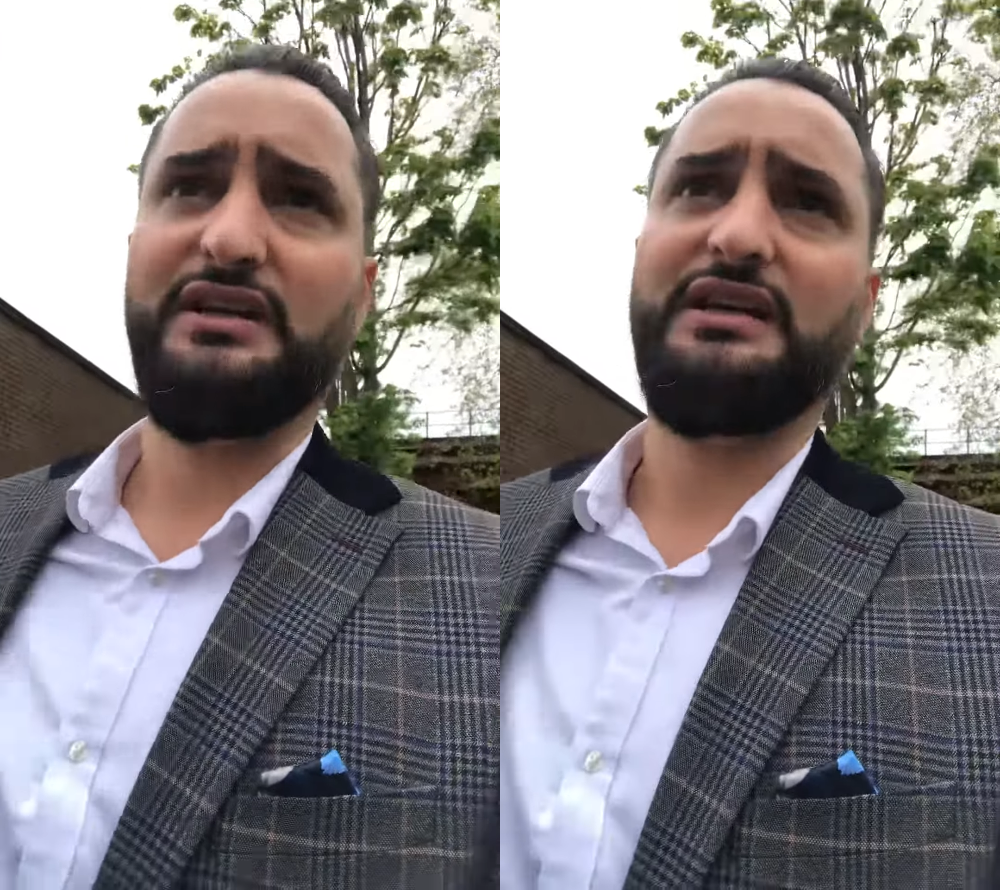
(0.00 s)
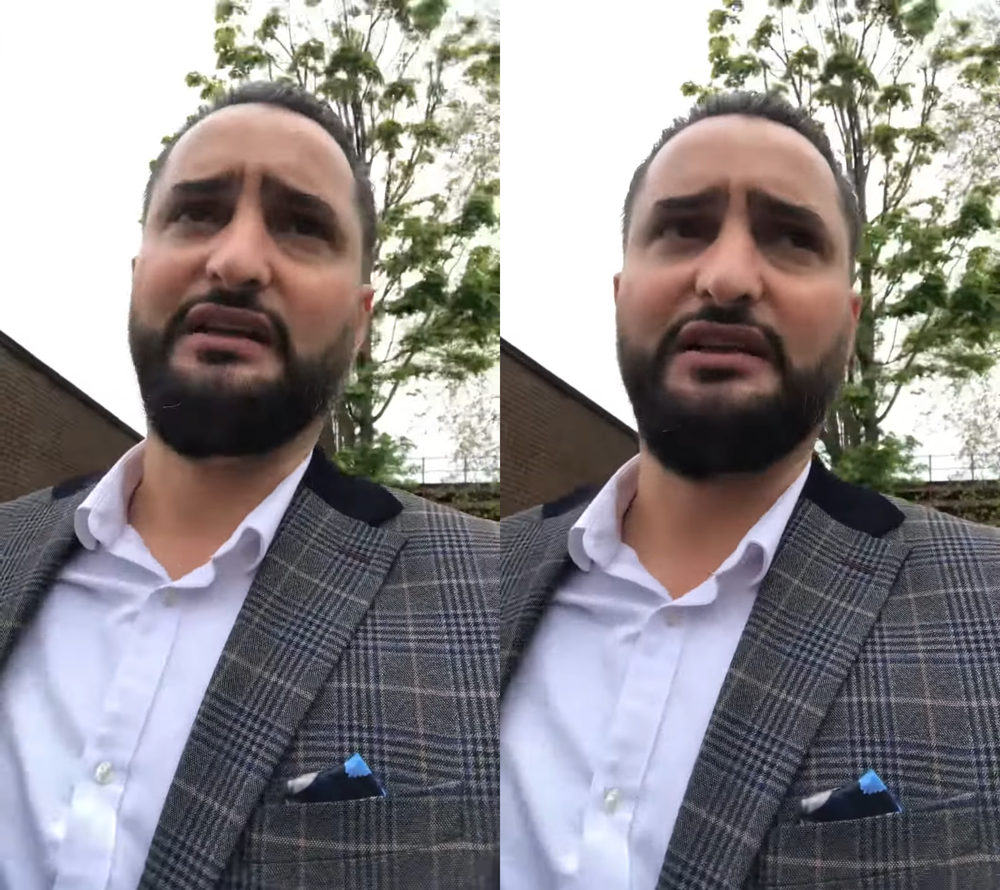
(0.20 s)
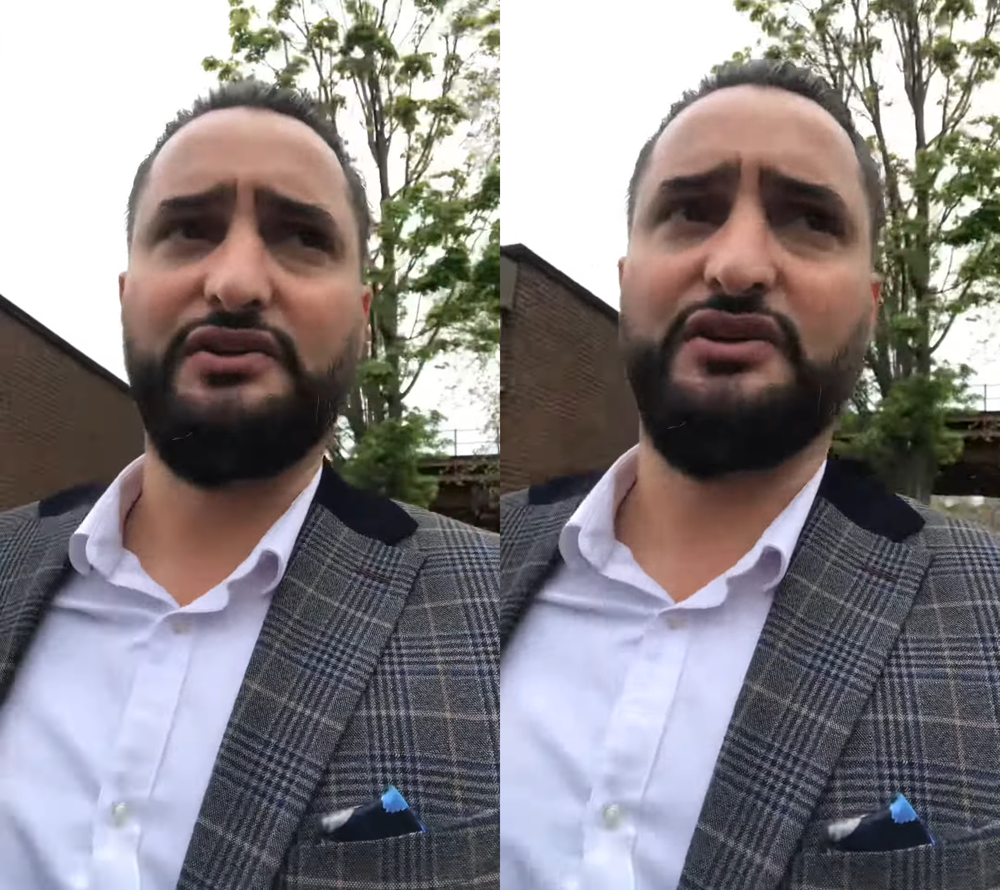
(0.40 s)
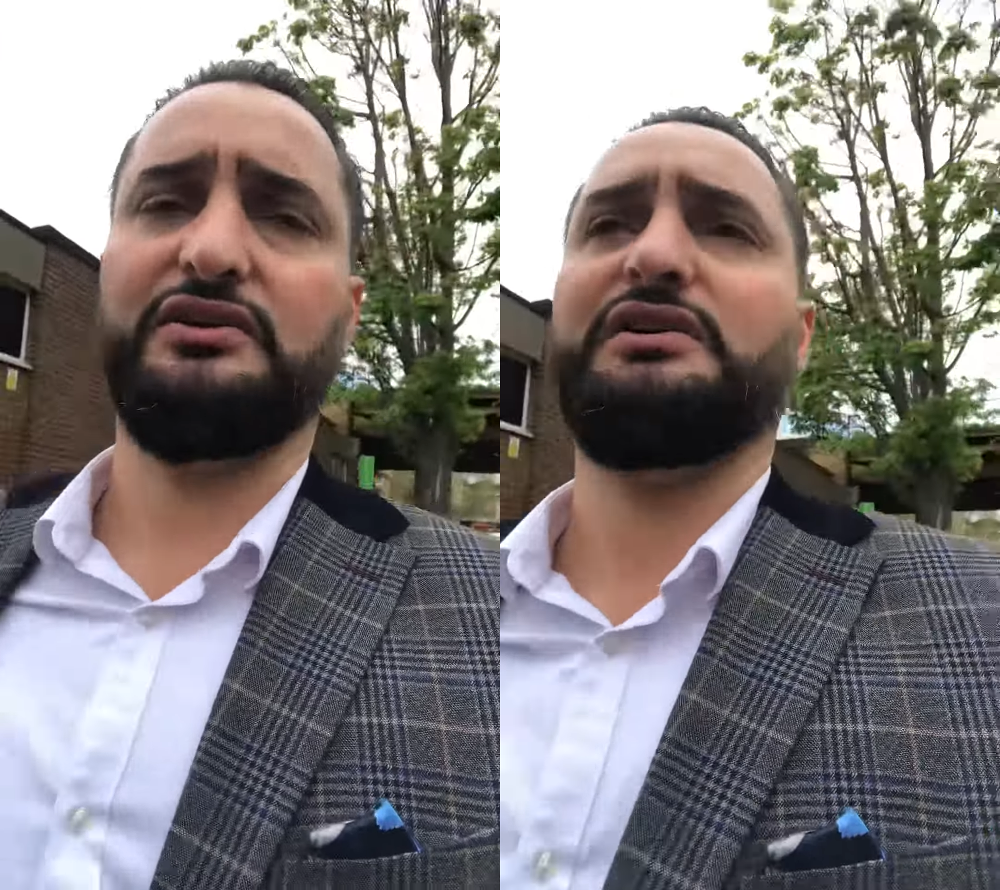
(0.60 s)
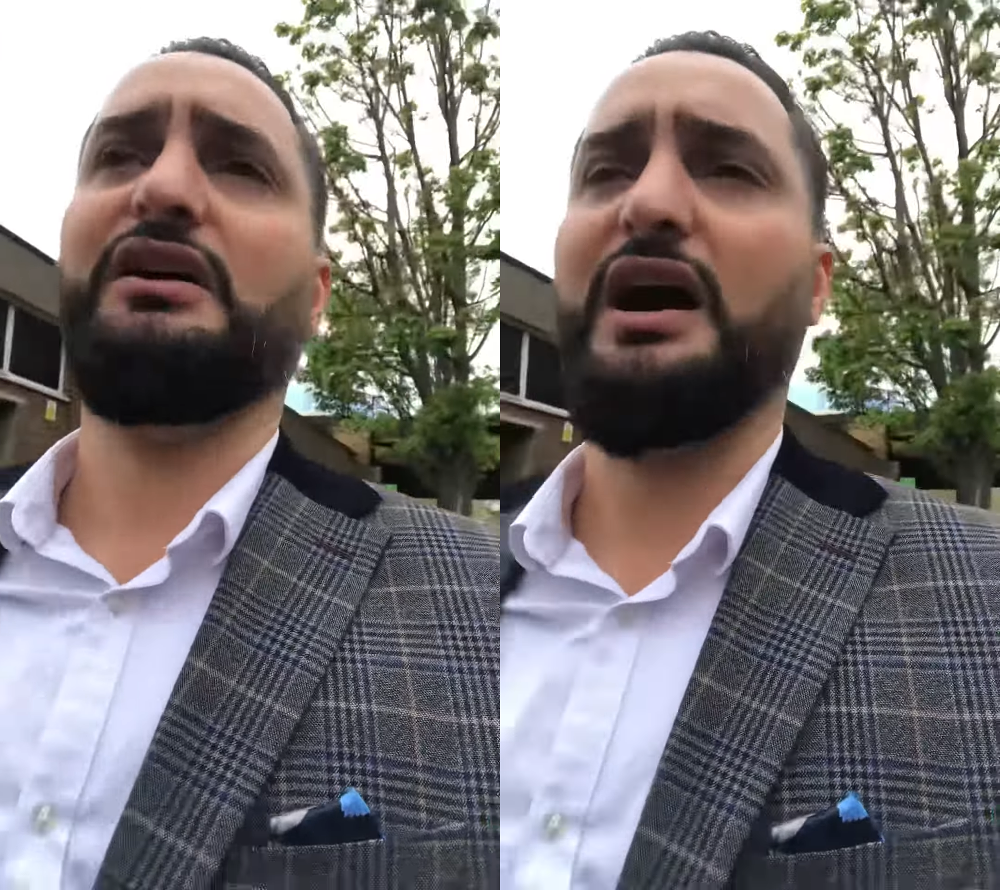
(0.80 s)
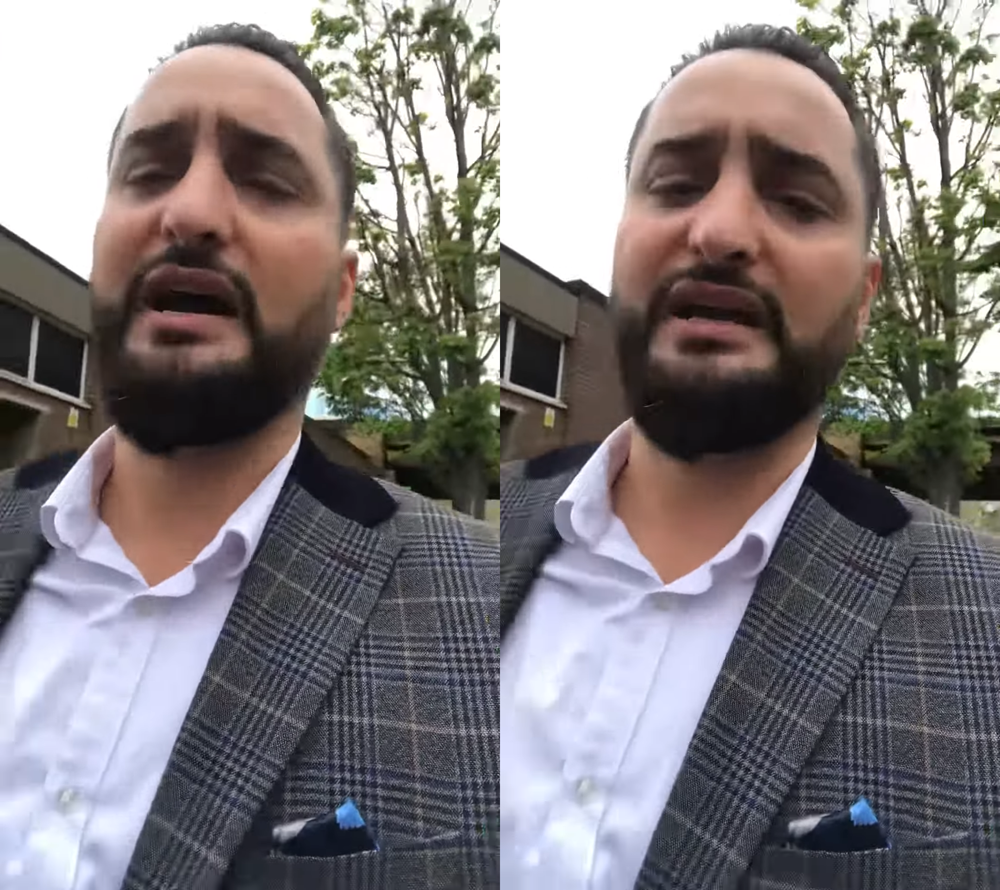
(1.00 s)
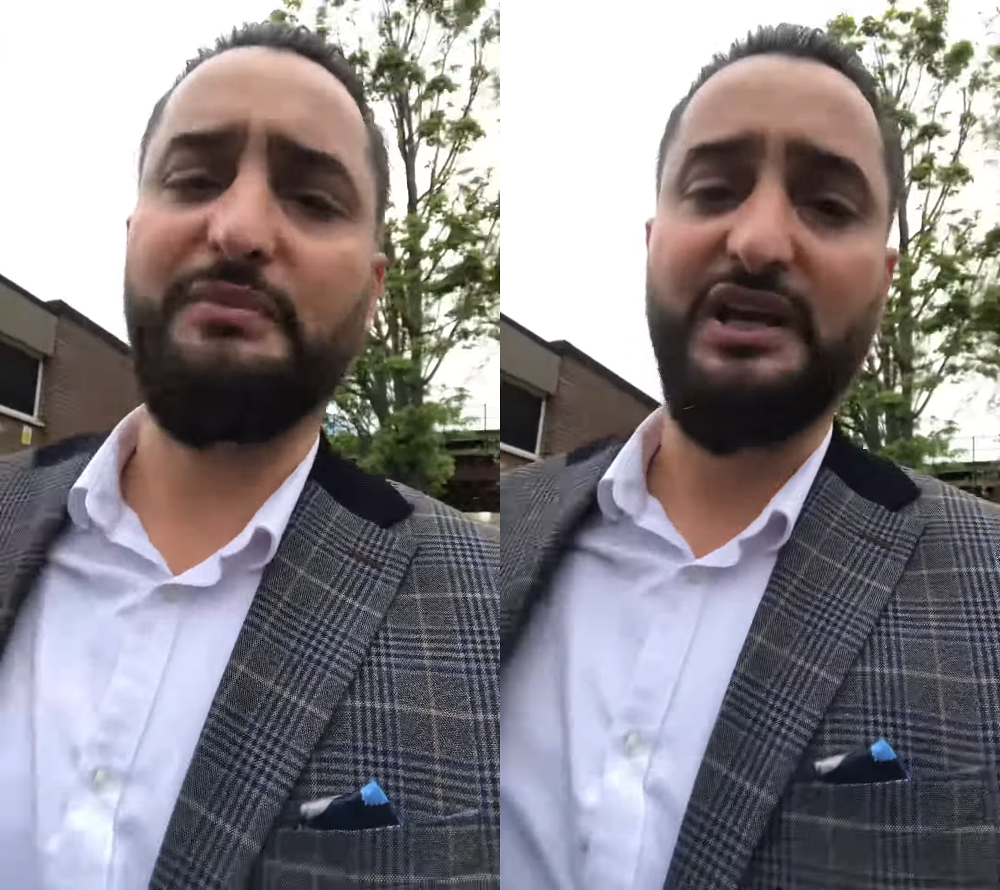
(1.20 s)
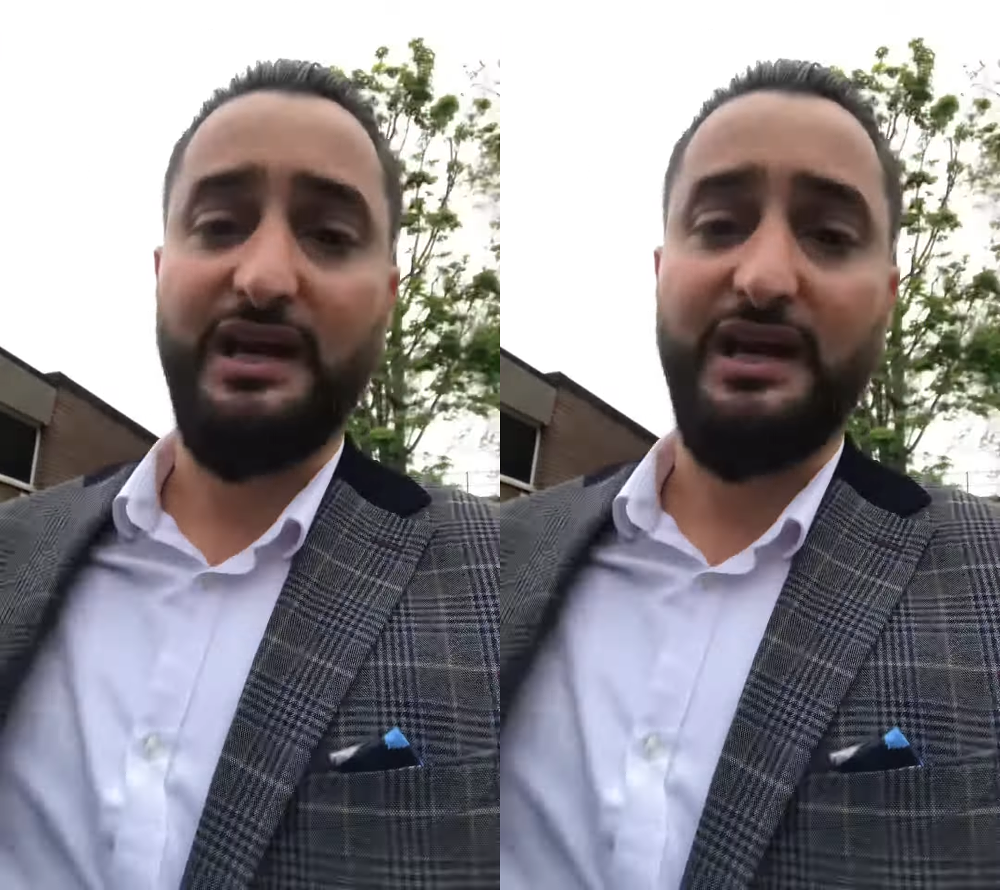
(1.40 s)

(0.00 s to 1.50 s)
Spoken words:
And then your IMEI